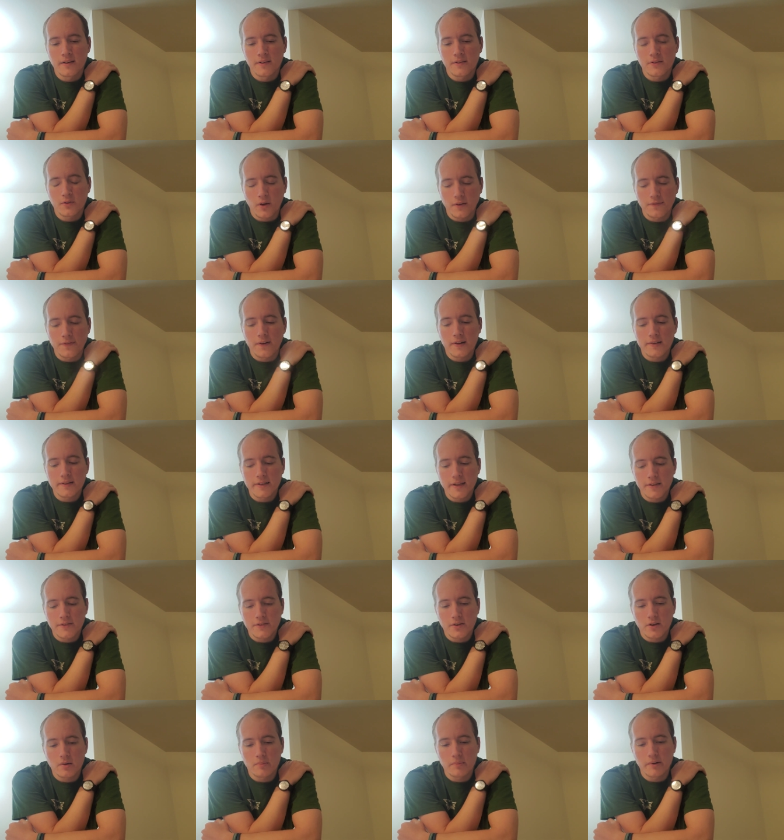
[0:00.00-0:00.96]
So I found
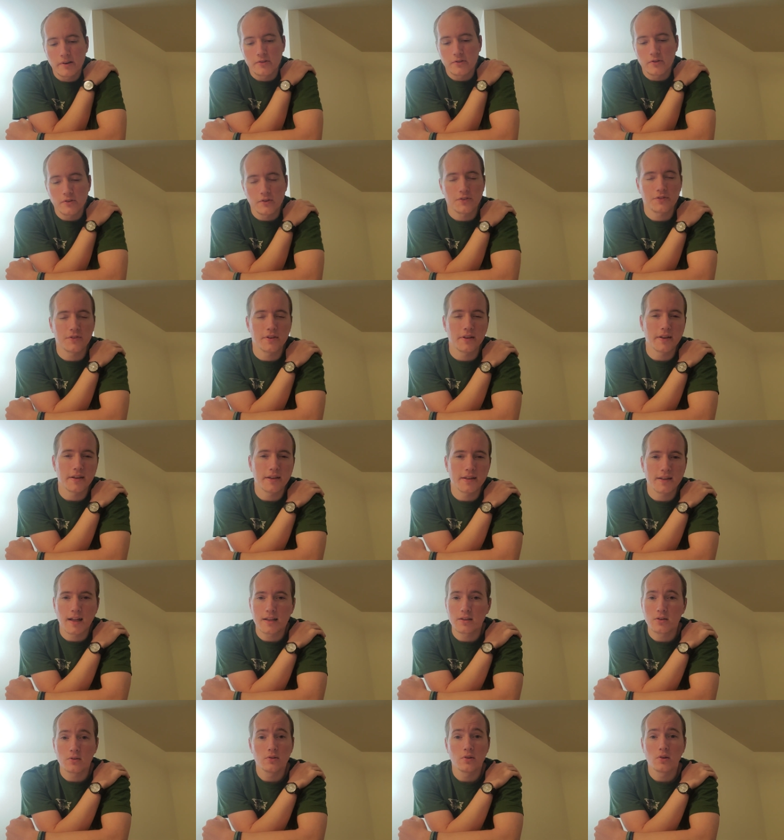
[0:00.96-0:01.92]
that term interesting, and
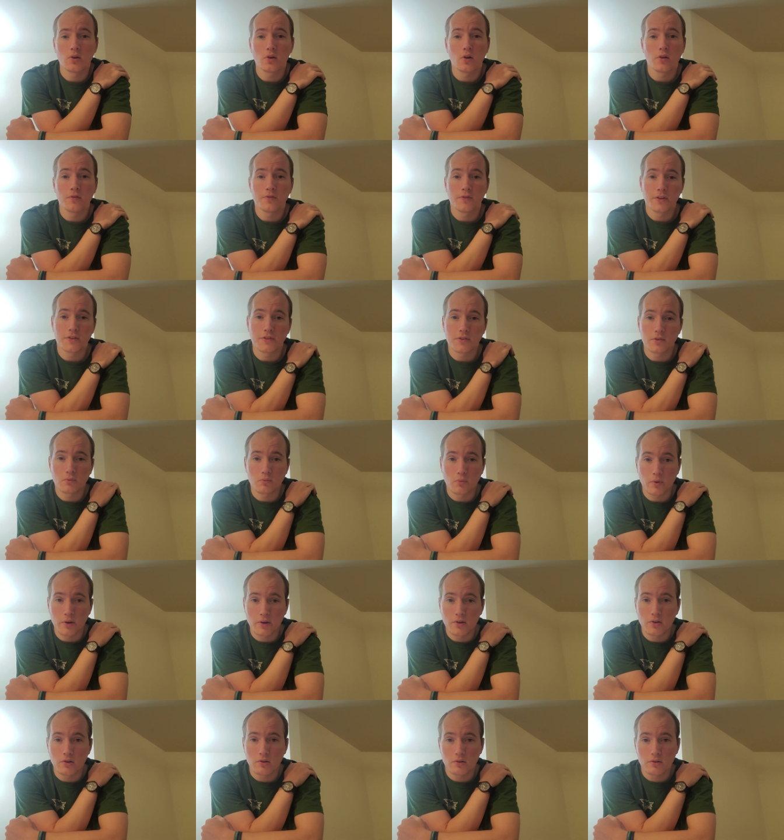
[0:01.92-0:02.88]
I don't know if it's a
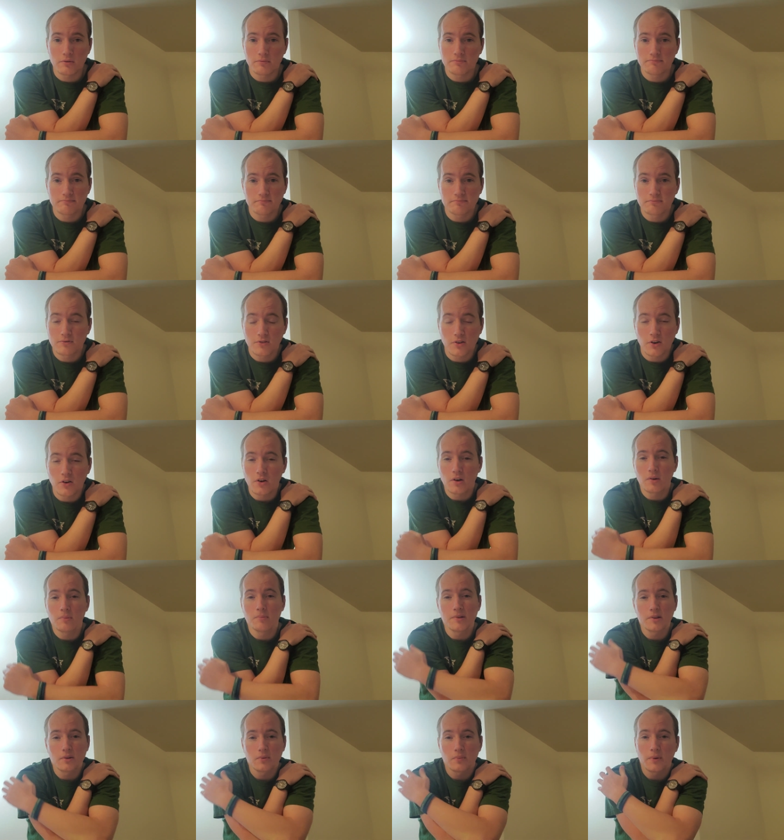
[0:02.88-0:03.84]
real
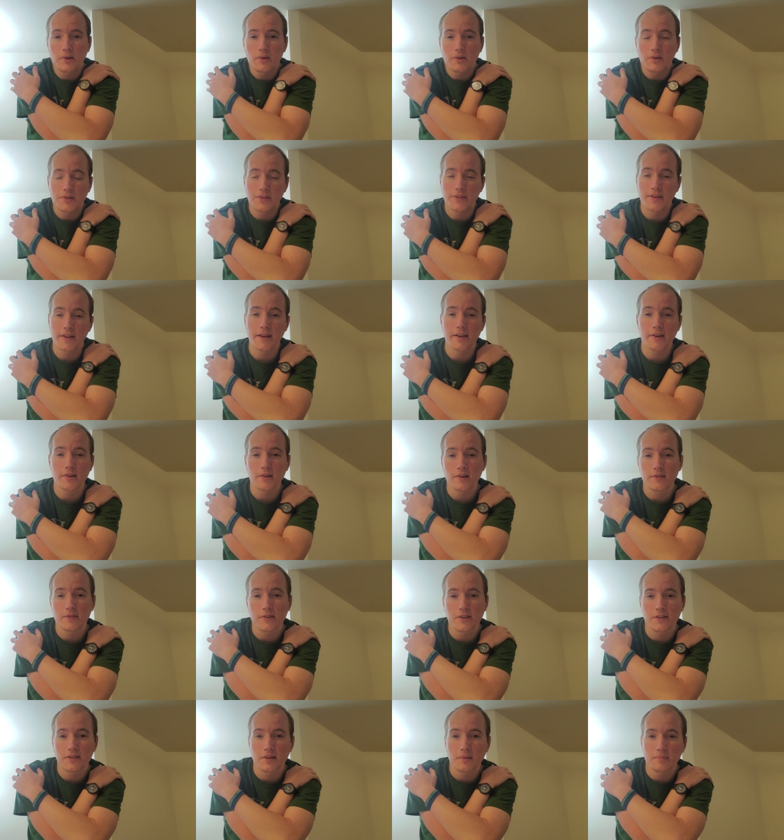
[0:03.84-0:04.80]
term and a real thing or
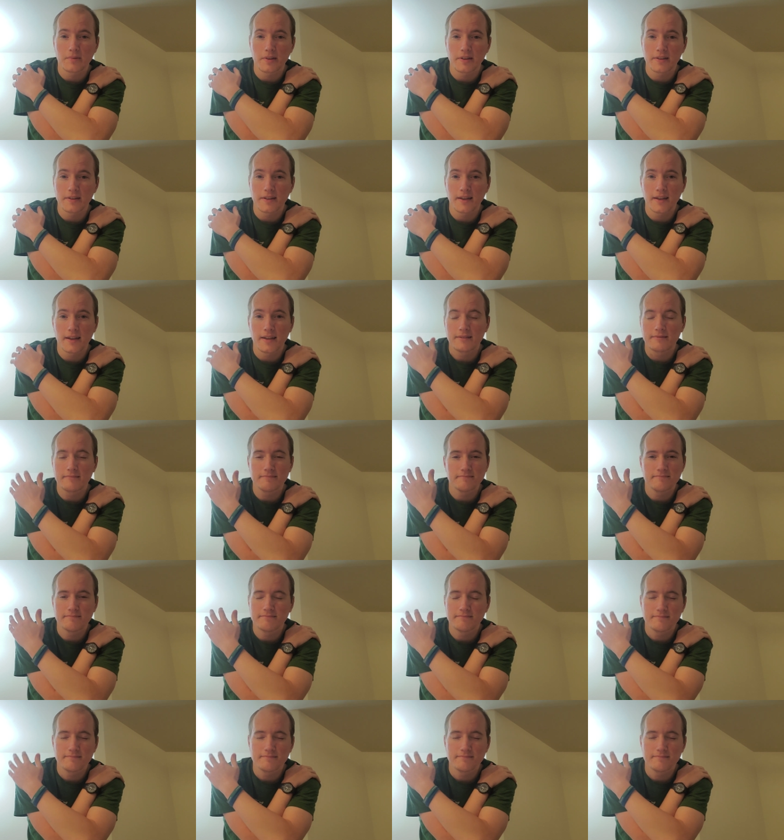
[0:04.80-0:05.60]
if it's something that